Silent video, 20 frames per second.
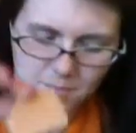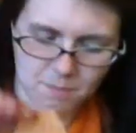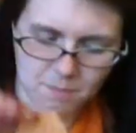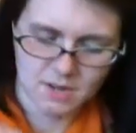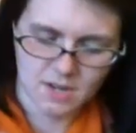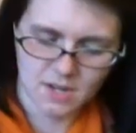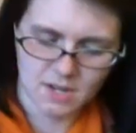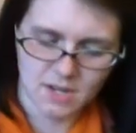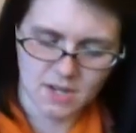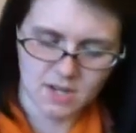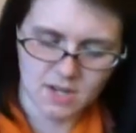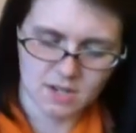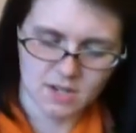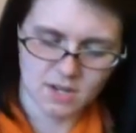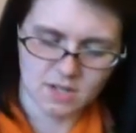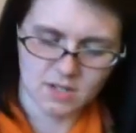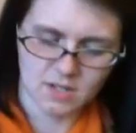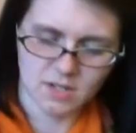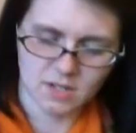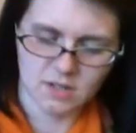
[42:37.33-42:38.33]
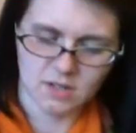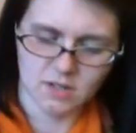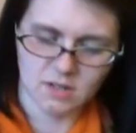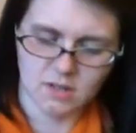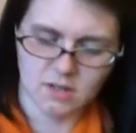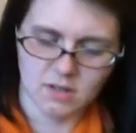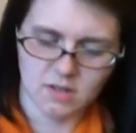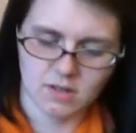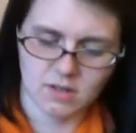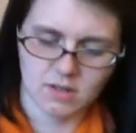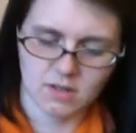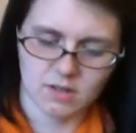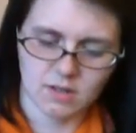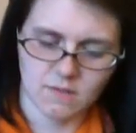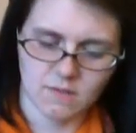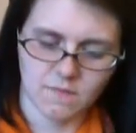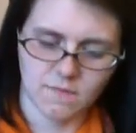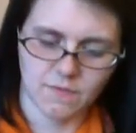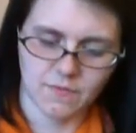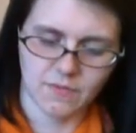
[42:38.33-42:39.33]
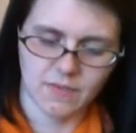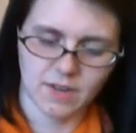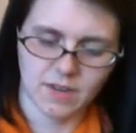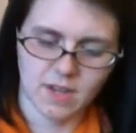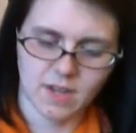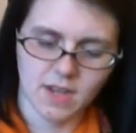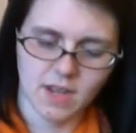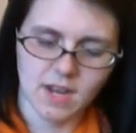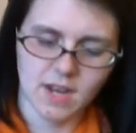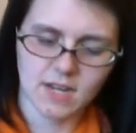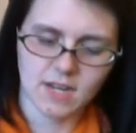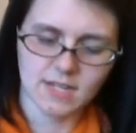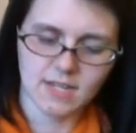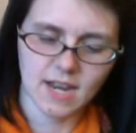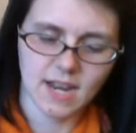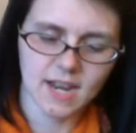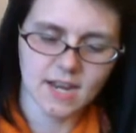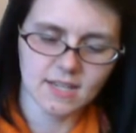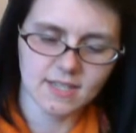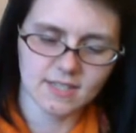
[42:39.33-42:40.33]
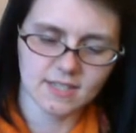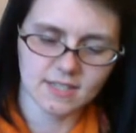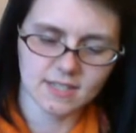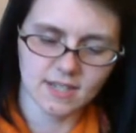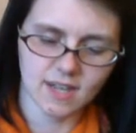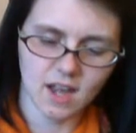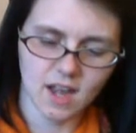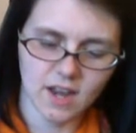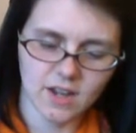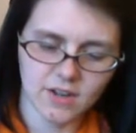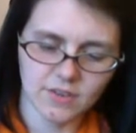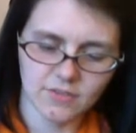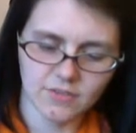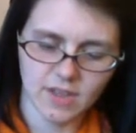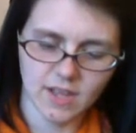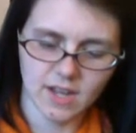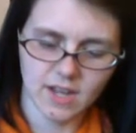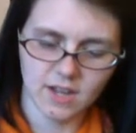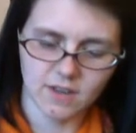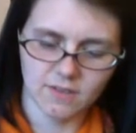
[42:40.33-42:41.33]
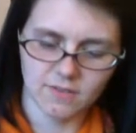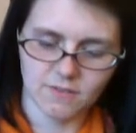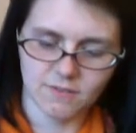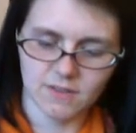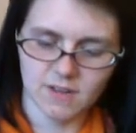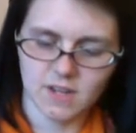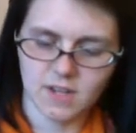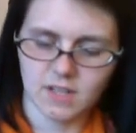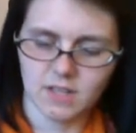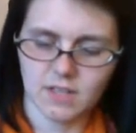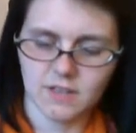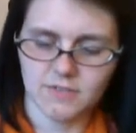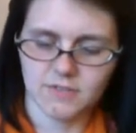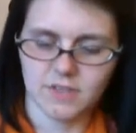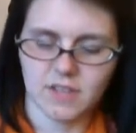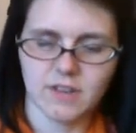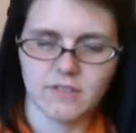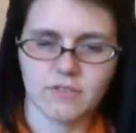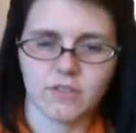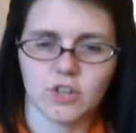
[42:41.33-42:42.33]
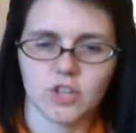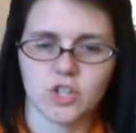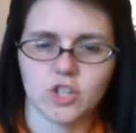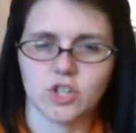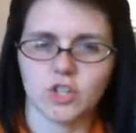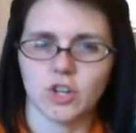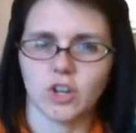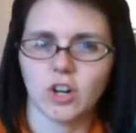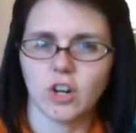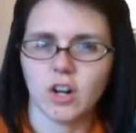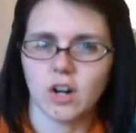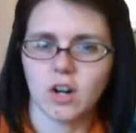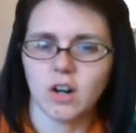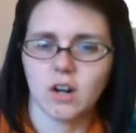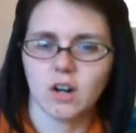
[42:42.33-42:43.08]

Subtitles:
But it doesn't, it tastes kind of like vanilla flavored sugar.